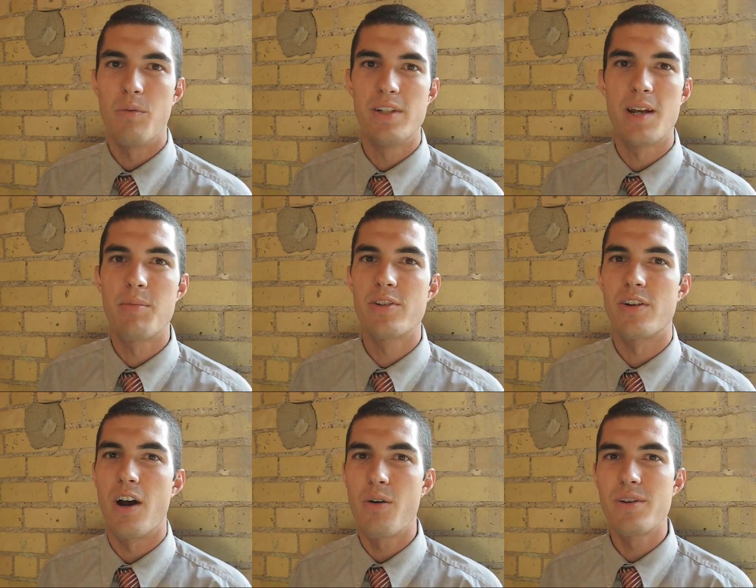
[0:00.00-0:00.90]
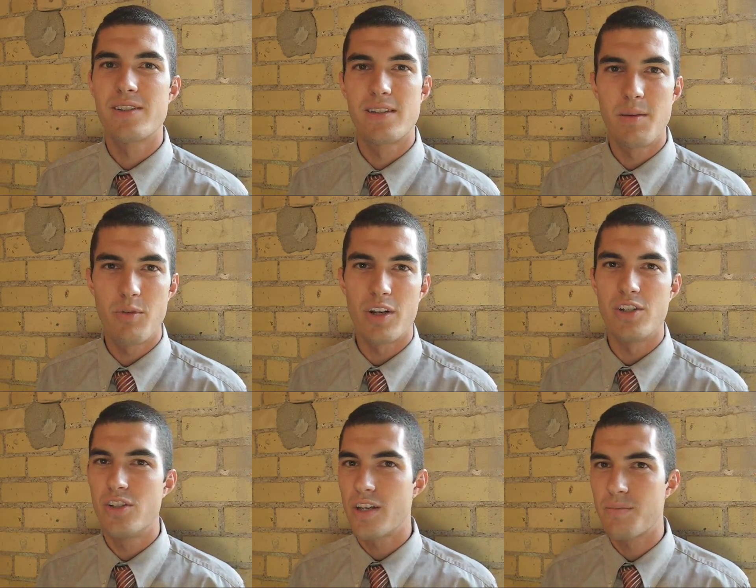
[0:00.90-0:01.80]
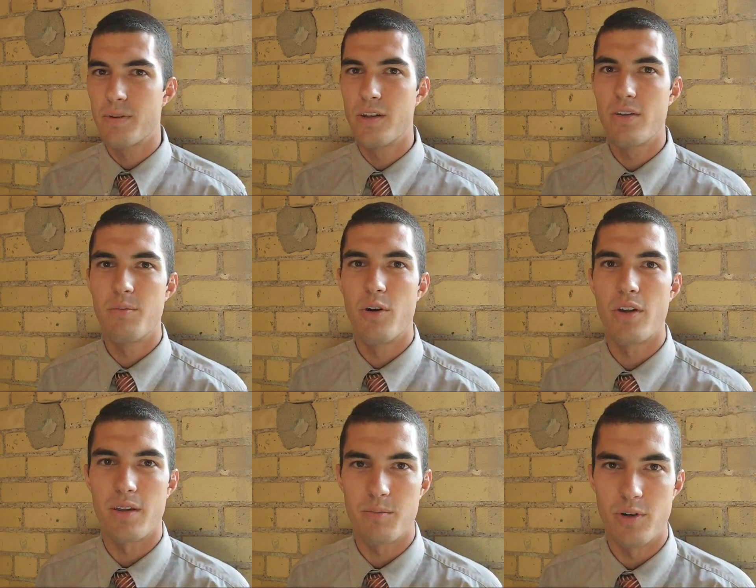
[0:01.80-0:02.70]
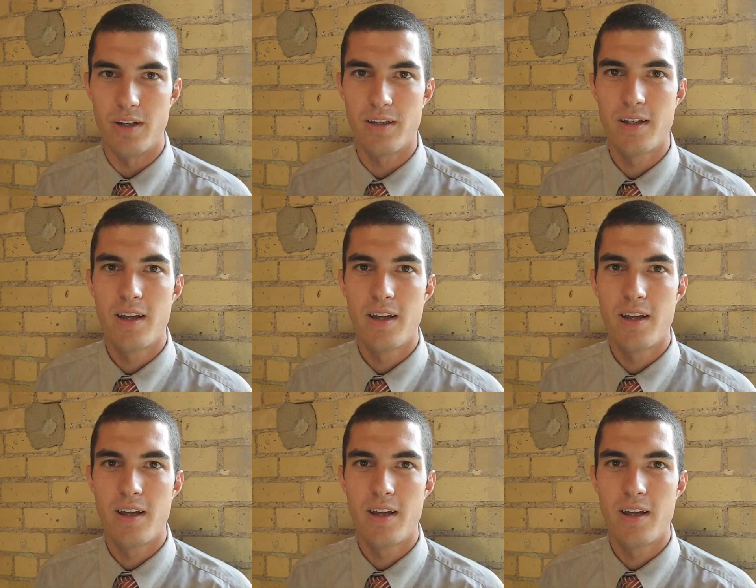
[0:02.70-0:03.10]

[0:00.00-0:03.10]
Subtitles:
when tempers are always simmering just below the boiling point,